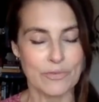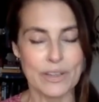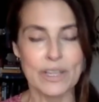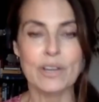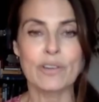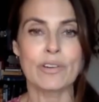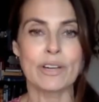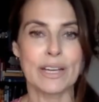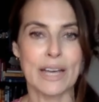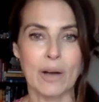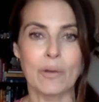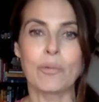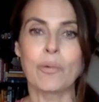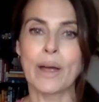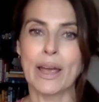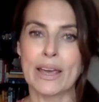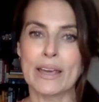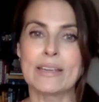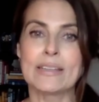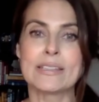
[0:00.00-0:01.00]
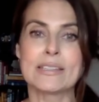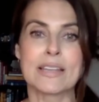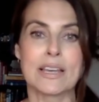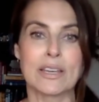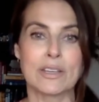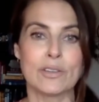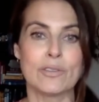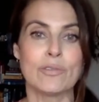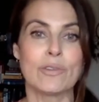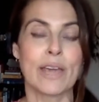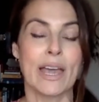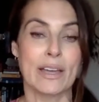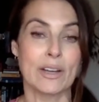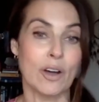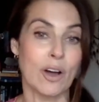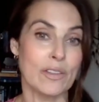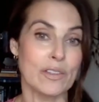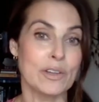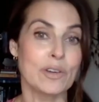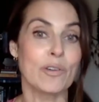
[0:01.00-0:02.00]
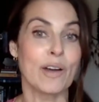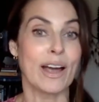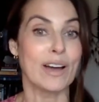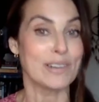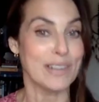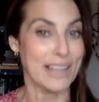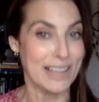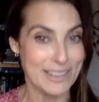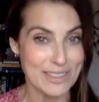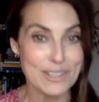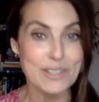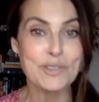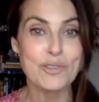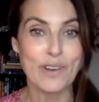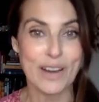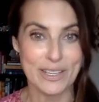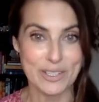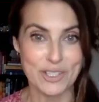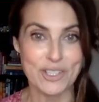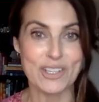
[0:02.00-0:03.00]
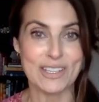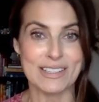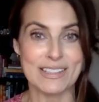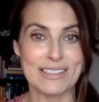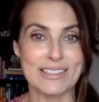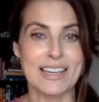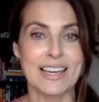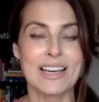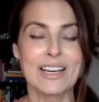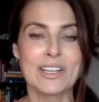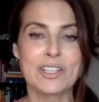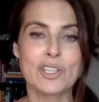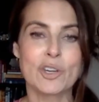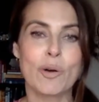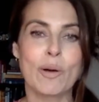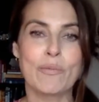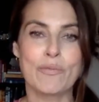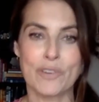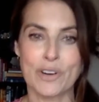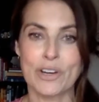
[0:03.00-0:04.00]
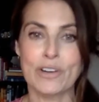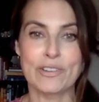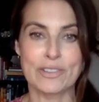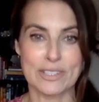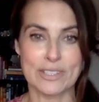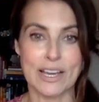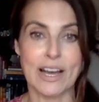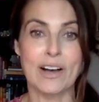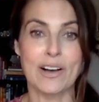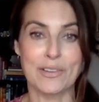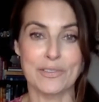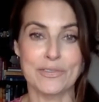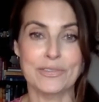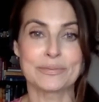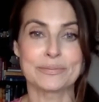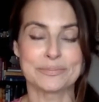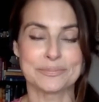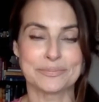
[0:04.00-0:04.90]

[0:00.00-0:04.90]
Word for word: figuring out ways that you can on the ground in the trenches show up for yourself